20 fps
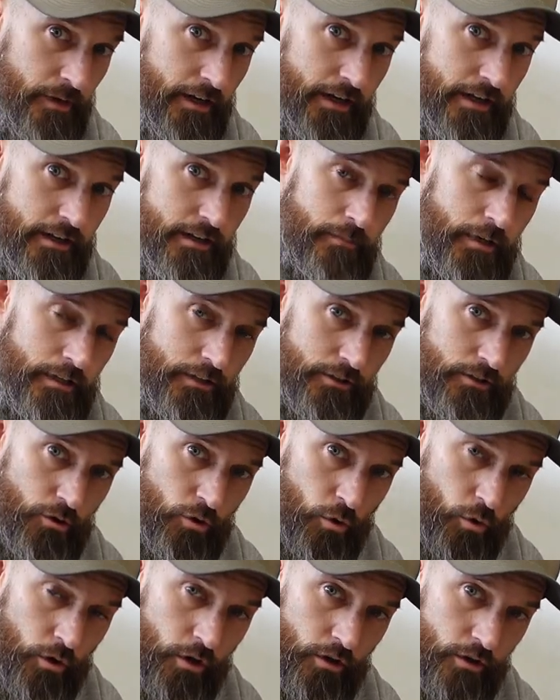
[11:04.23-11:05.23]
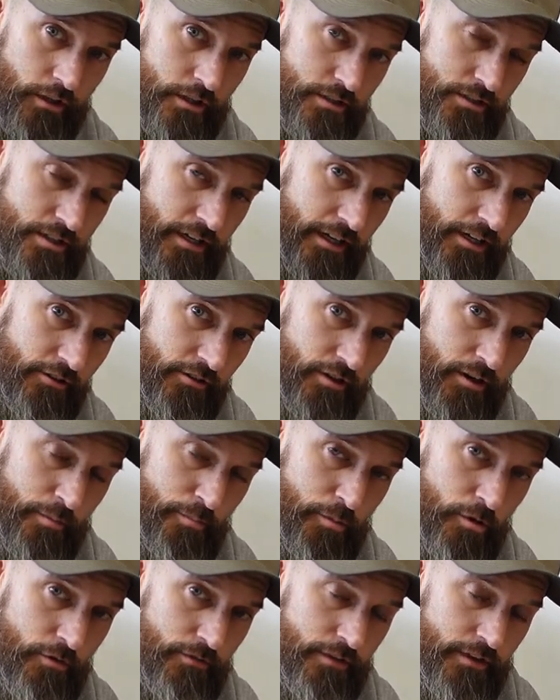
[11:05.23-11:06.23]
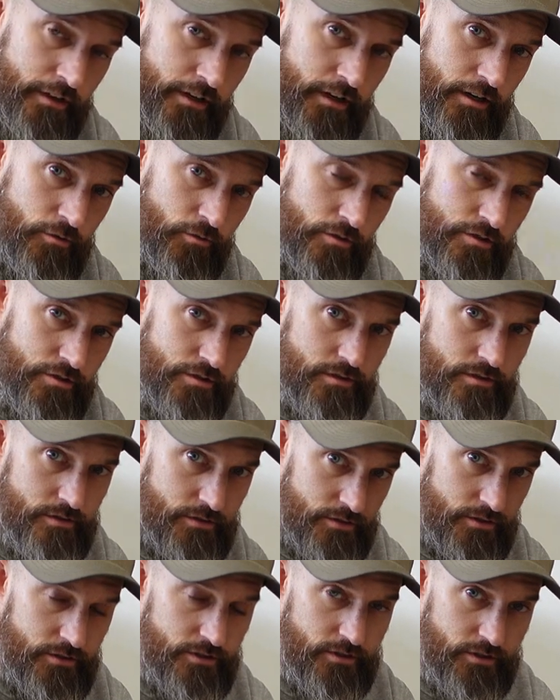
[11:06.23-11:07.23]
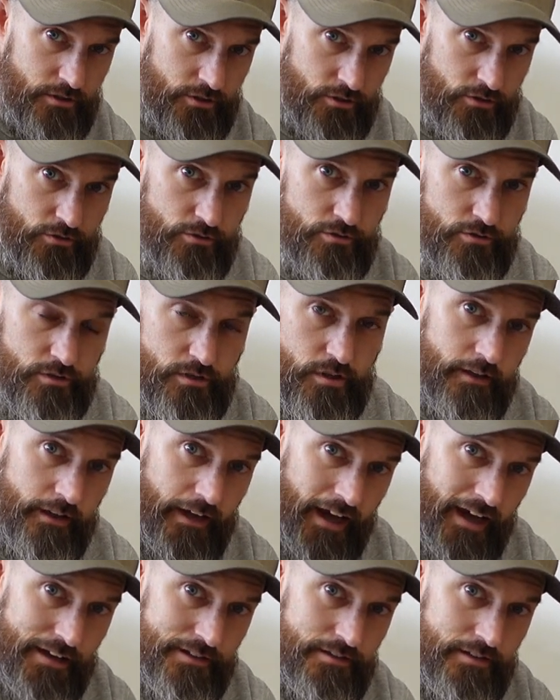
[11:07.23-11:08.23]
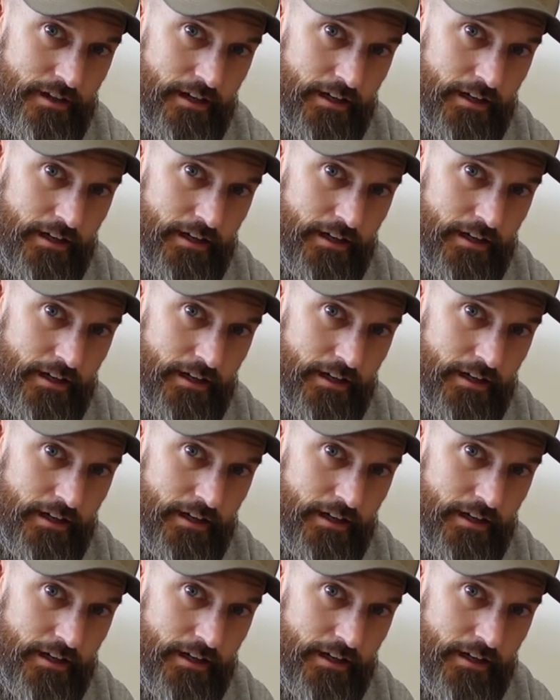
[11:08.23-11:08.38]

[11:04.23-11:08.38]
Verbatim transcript: my, my little oil container up over there, which is just a used gas